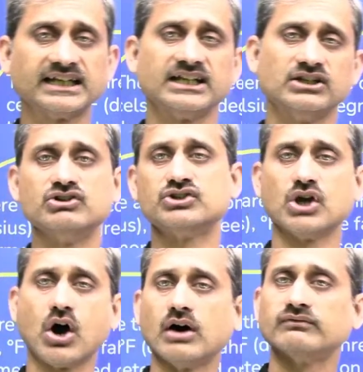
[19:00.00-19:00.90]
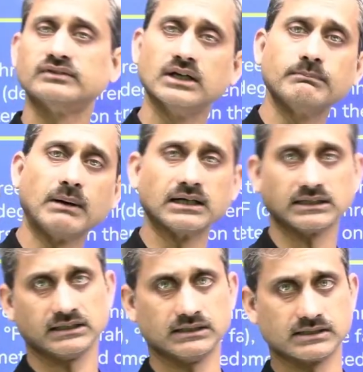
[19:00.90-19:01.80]
energy of the
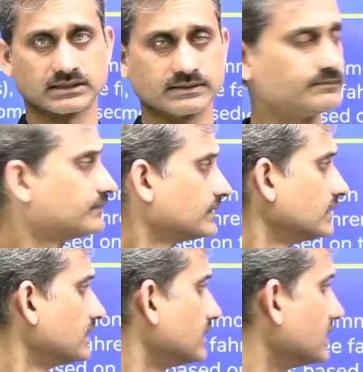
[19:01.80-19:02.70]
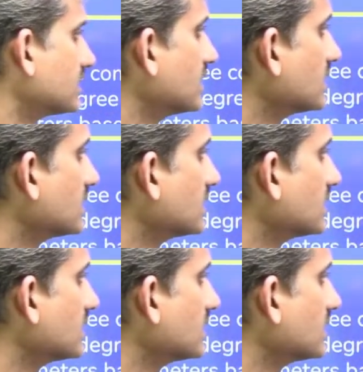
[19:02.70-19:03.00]
particles. Is this